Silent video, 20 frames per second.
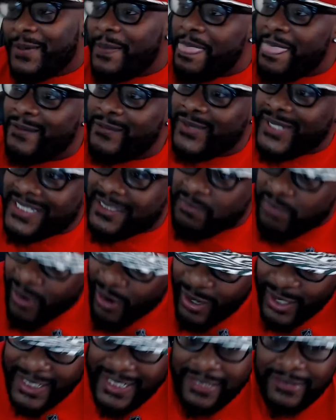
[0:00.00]
We get to
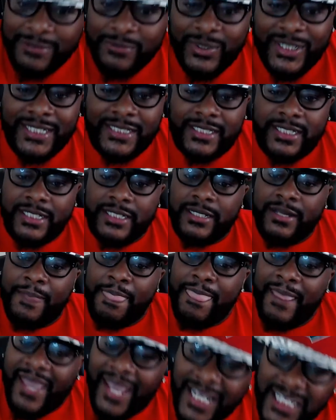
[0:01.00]
partying. We get to
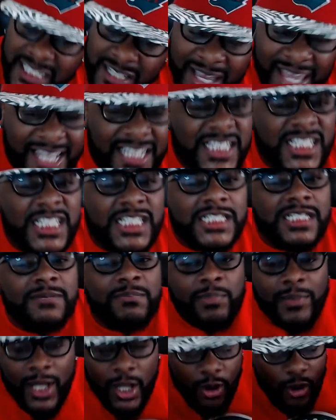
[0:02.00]

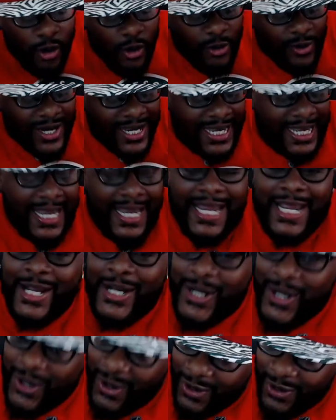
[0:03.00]

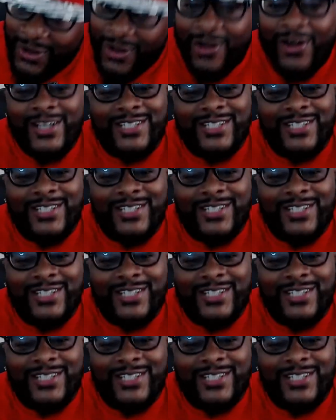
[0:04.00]
exploring Las